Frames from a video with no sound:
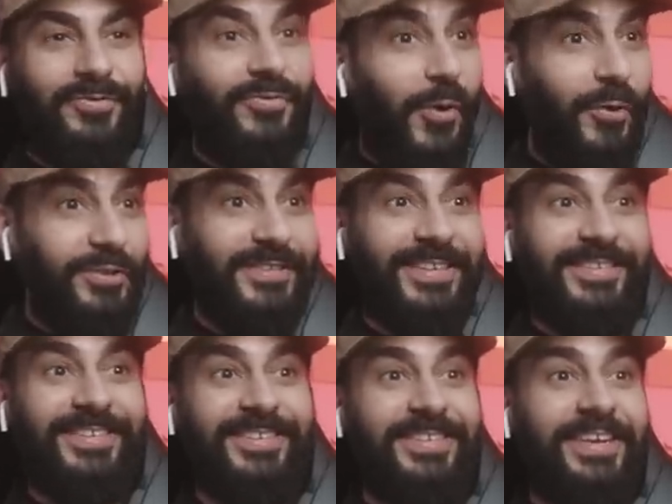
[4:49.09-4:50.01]
folks,
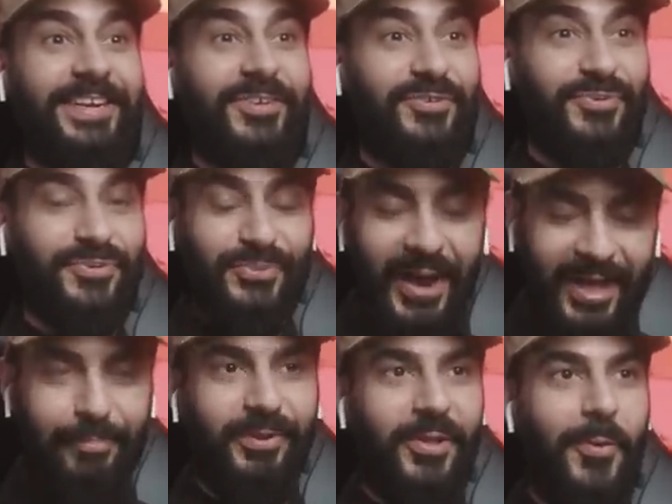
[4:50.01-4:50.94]
this is an
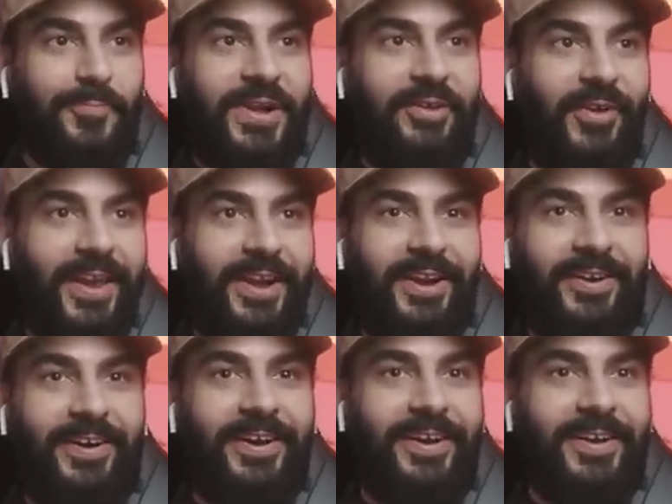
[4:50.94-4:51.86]
incredible opening right here.